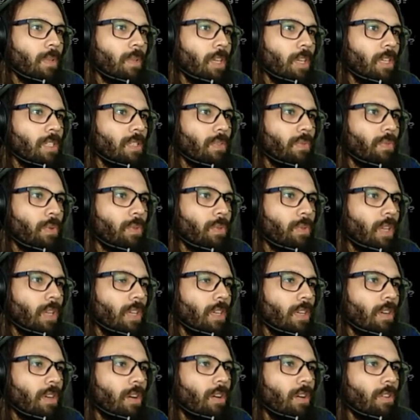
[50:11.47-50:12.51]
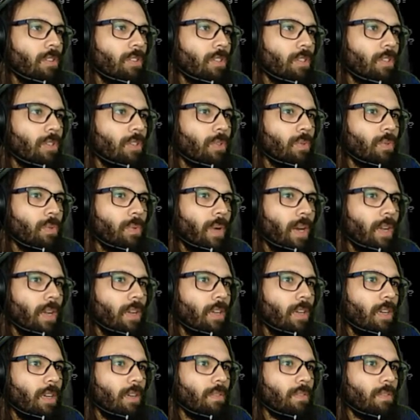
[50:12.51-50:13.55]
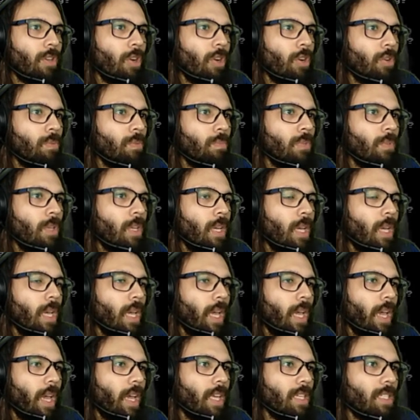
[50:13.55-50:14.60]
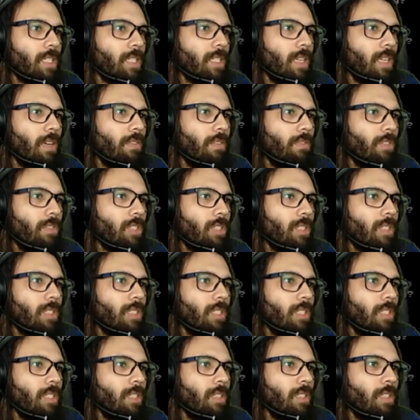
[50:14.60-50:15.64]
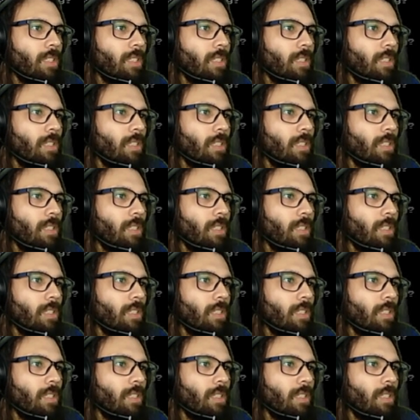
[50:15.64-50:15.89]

he's a Fontaine author who rarely leaves home and has never seen,